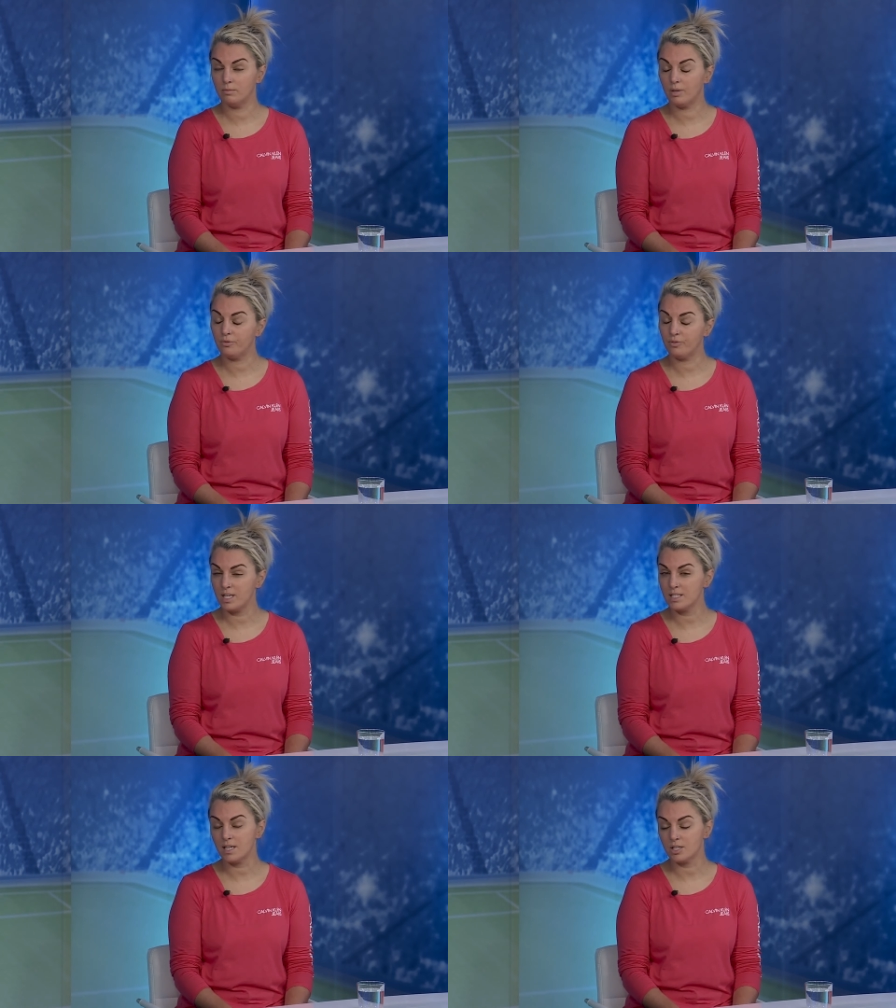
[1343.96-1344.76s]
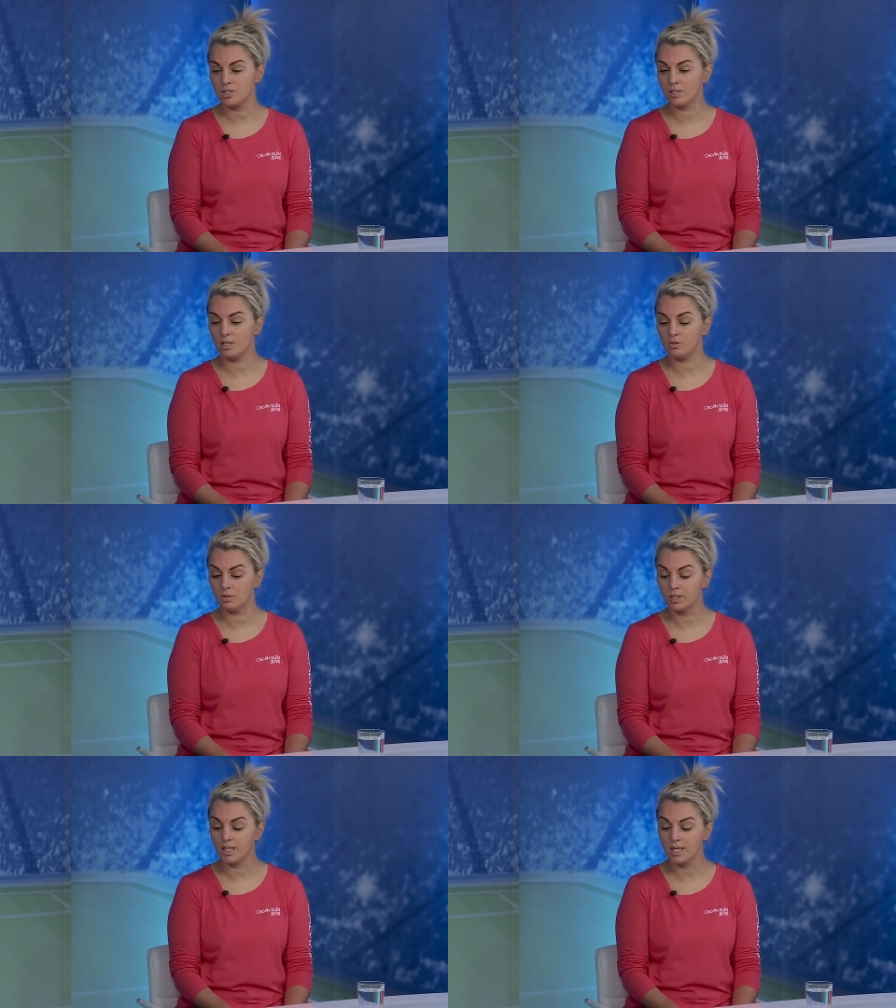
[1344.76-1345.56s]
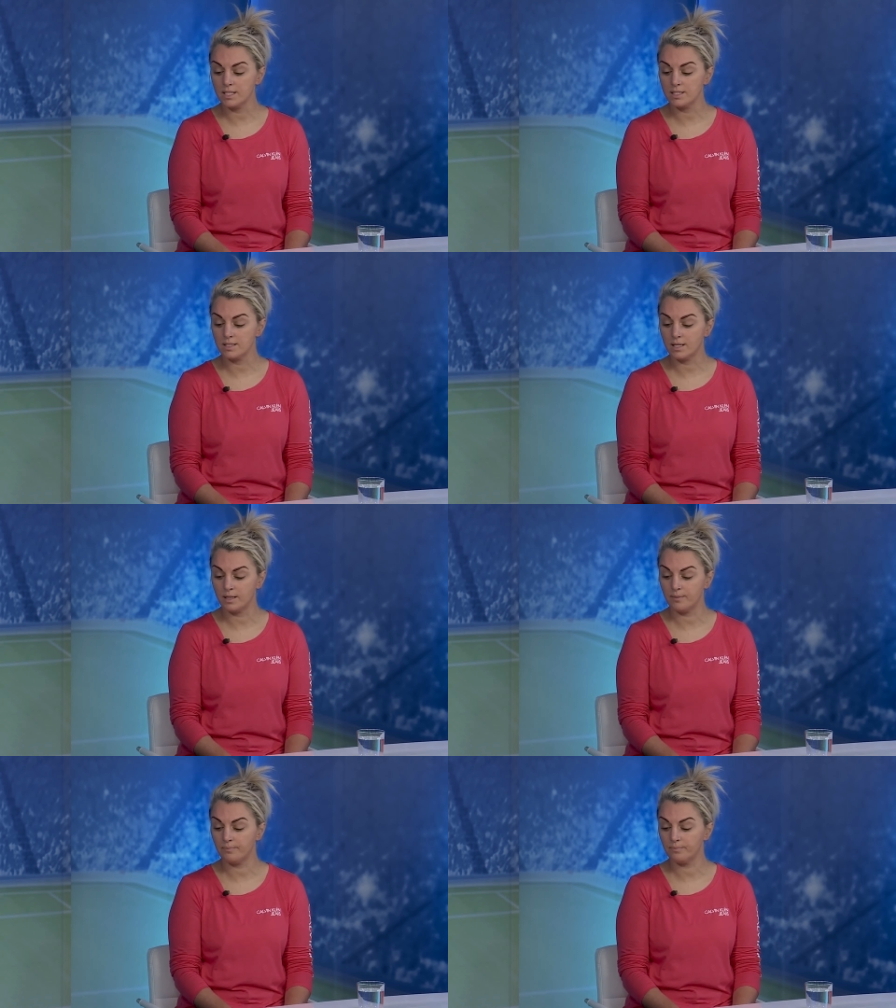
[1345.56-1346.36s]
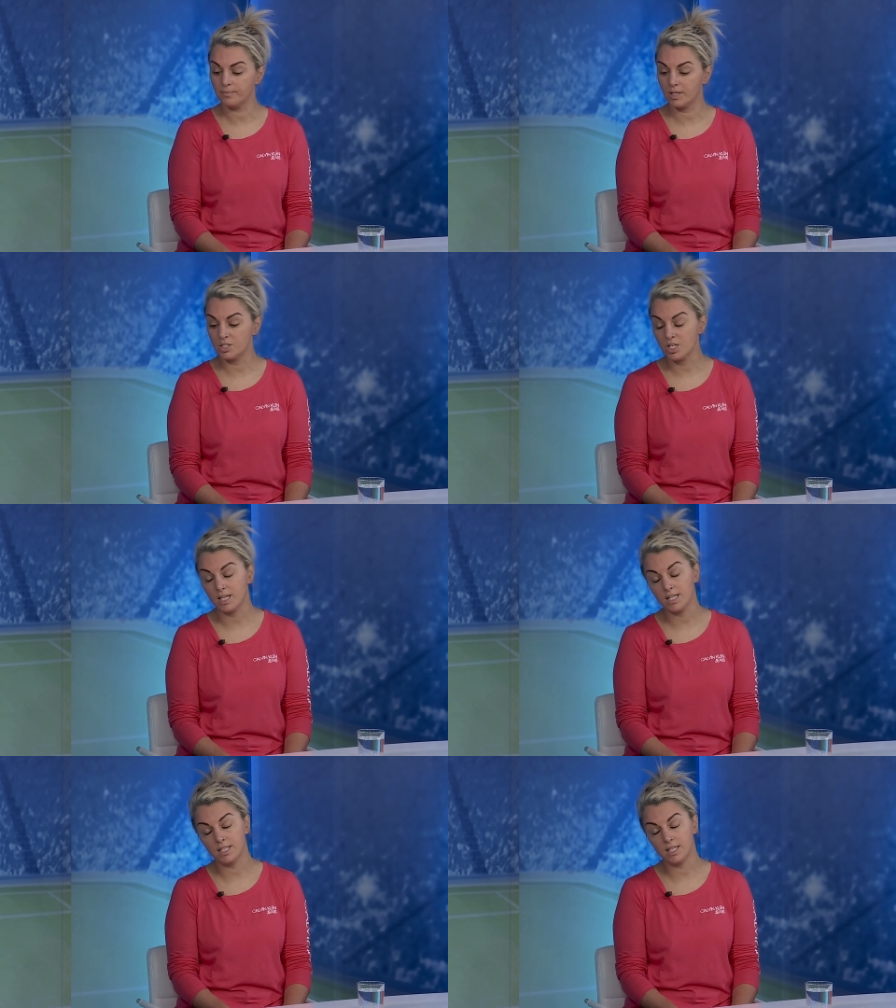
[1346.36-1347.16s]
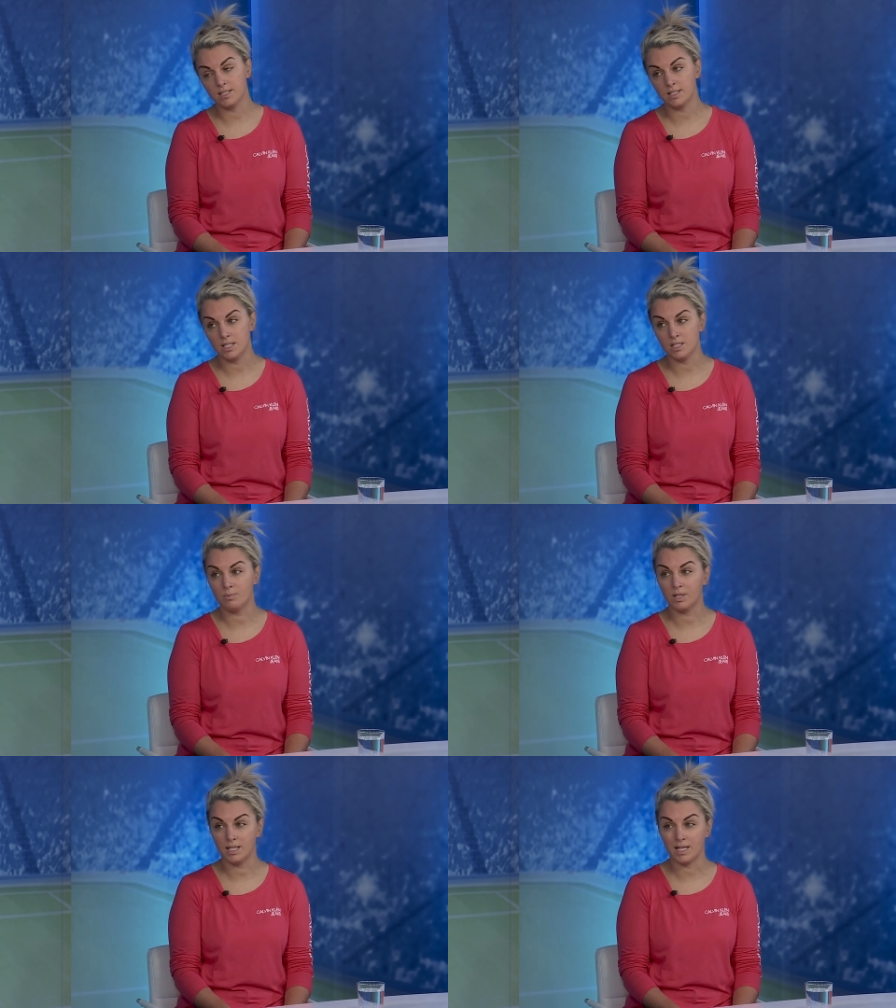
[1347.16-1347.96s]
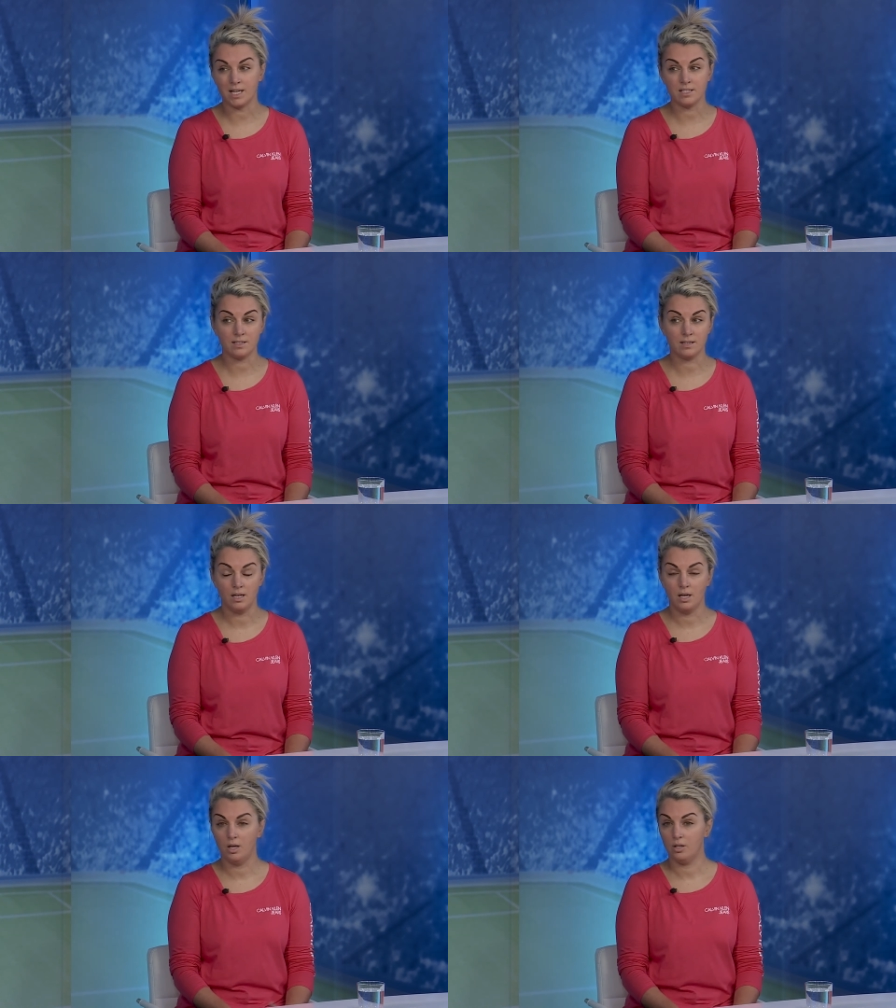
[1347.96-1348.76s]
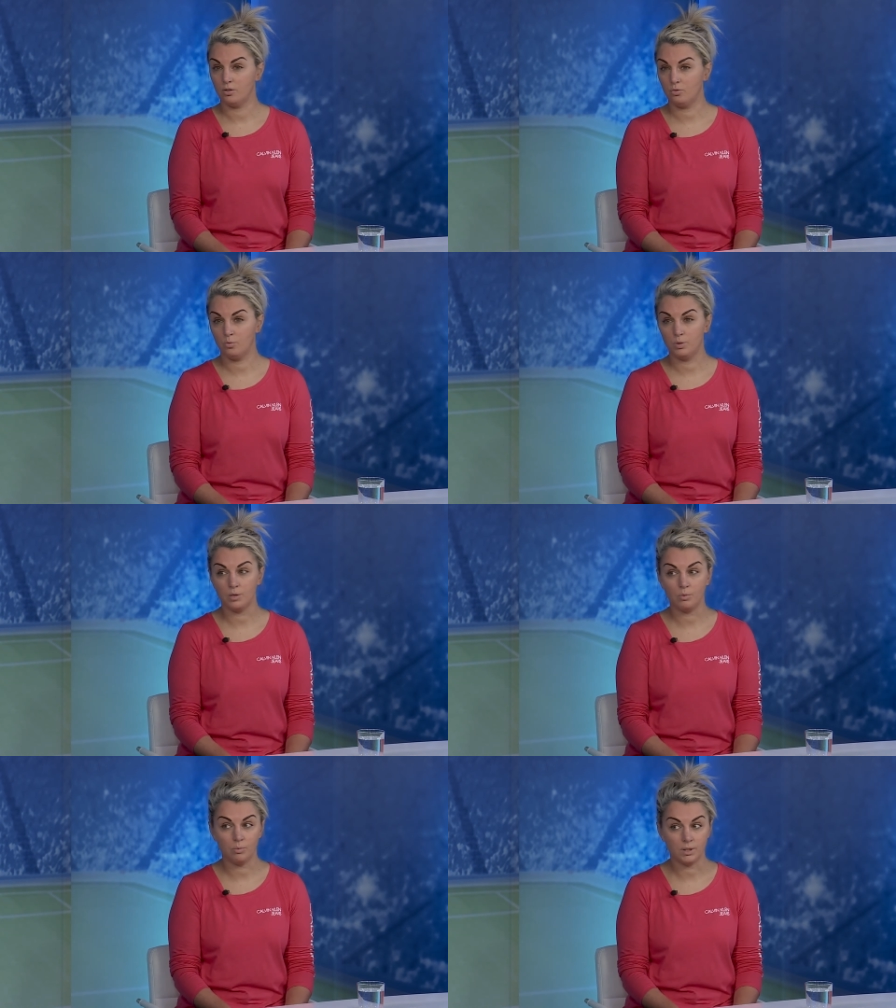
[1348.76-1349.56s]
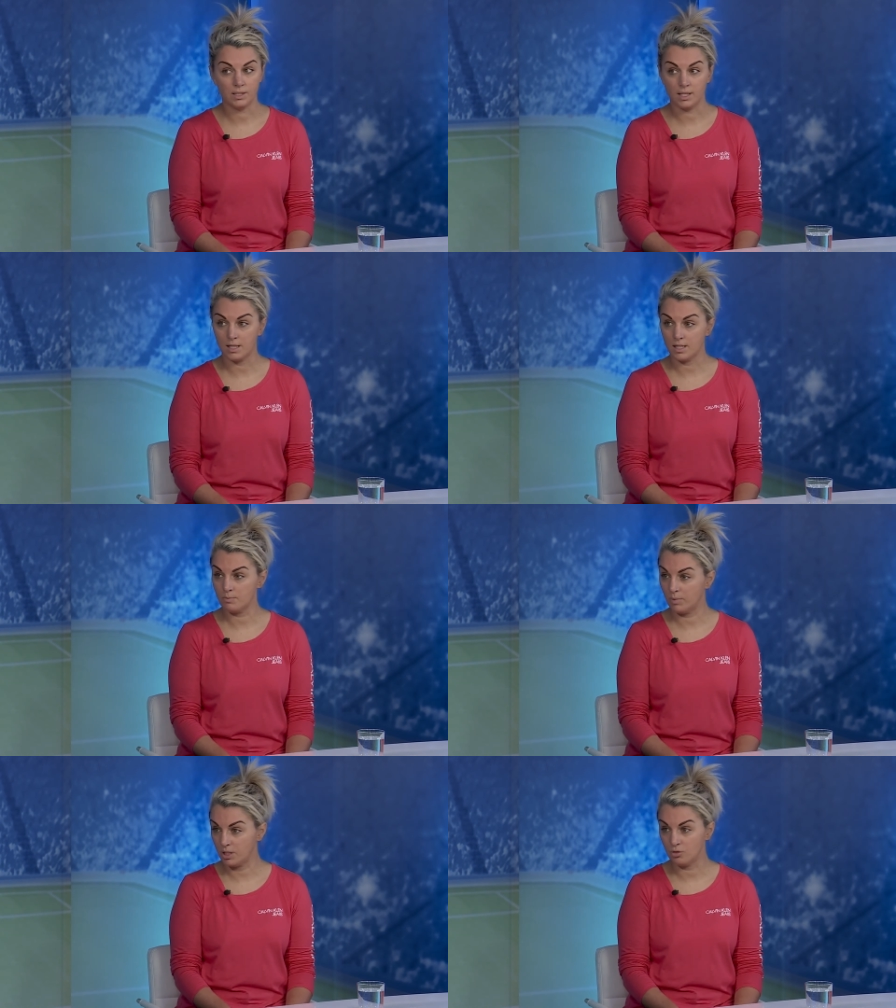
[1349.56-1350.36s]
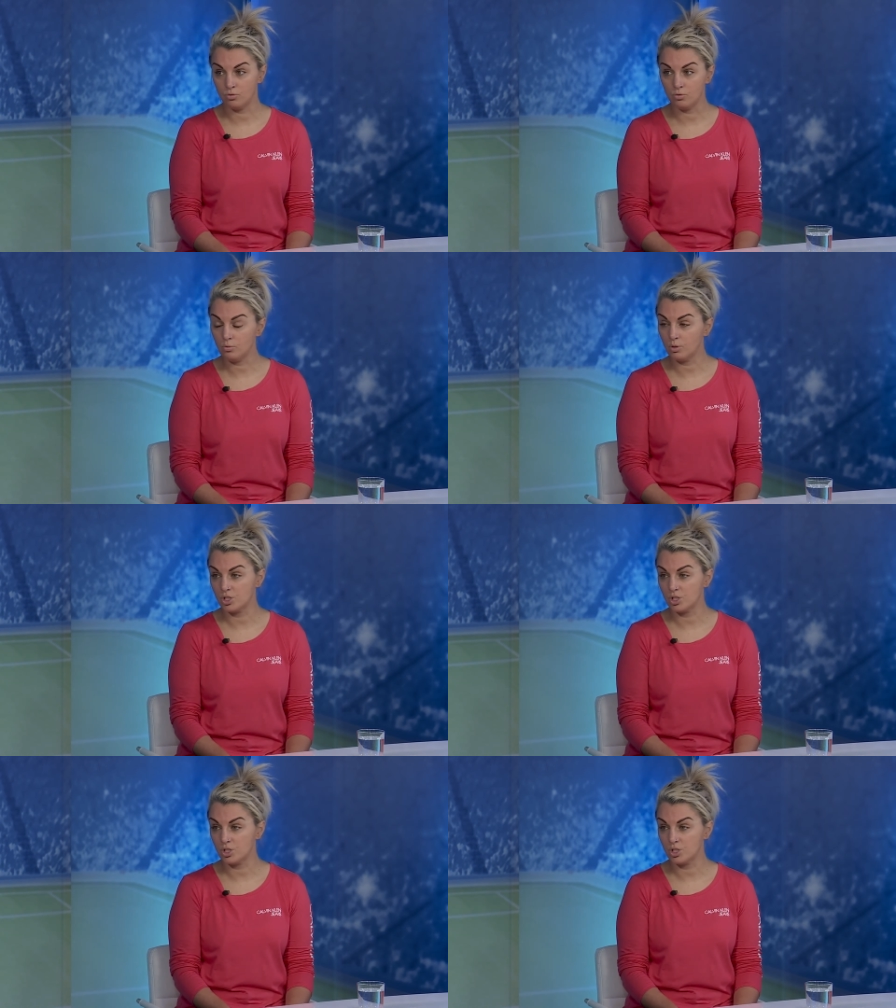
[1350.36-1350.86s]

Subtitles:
our friends actually had organised a charity night to raise money and asked, you know, where will we donate this money to? What